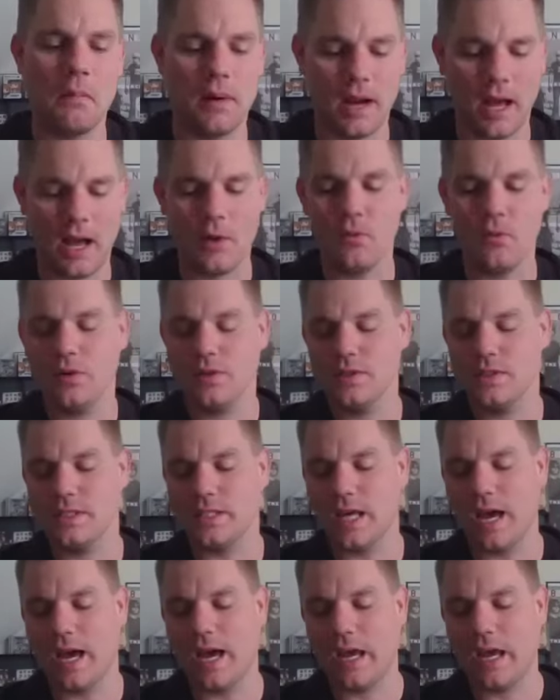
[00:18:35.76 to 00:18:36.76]
but I will
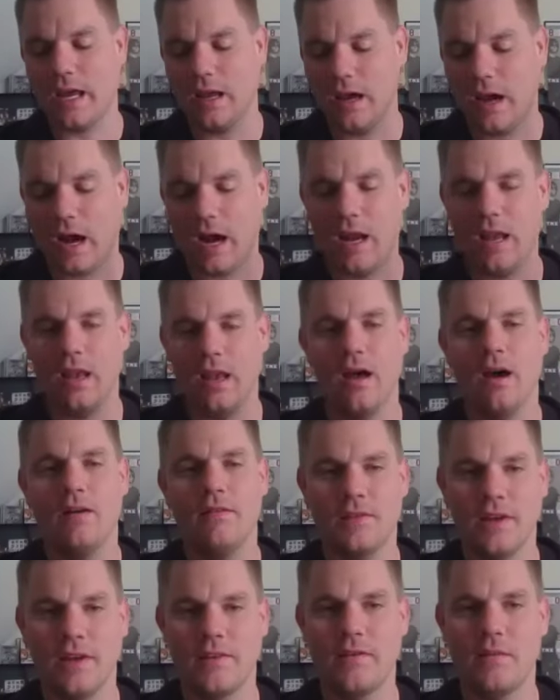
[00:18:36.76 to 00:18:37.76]
say I
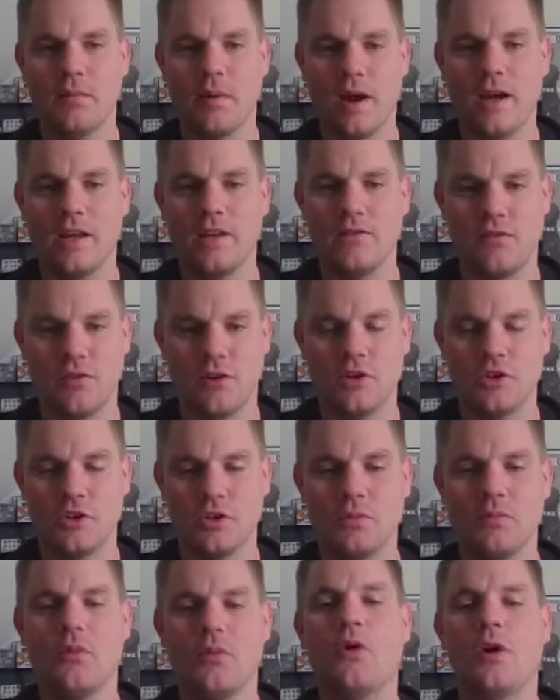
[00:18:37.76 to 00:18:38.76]
love David Bryan's
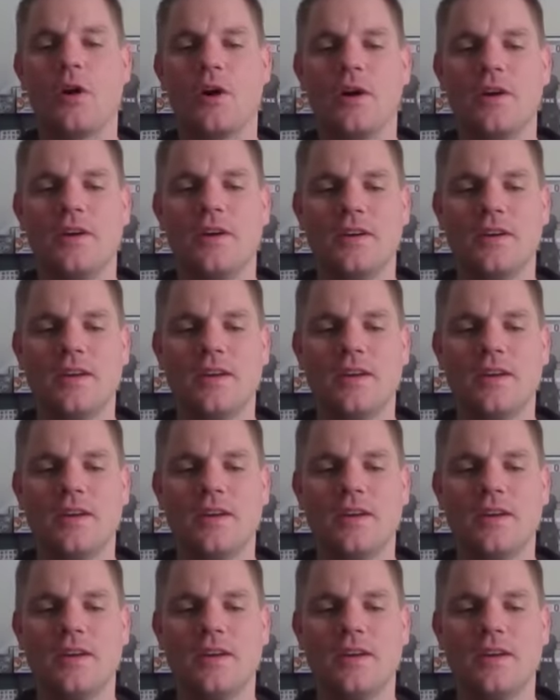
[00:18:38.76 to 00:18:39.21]
version more.